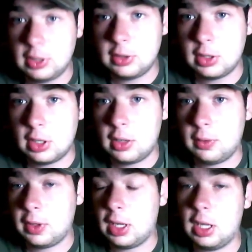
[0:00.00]
season
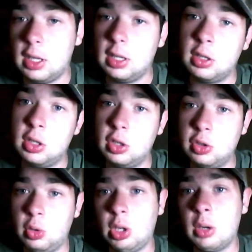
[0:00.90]
of
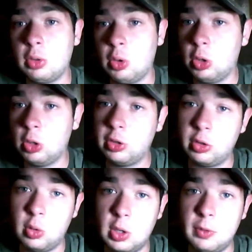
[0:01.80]
Sawyer Outdoors
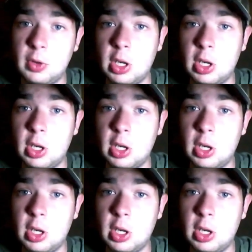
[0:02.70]
is going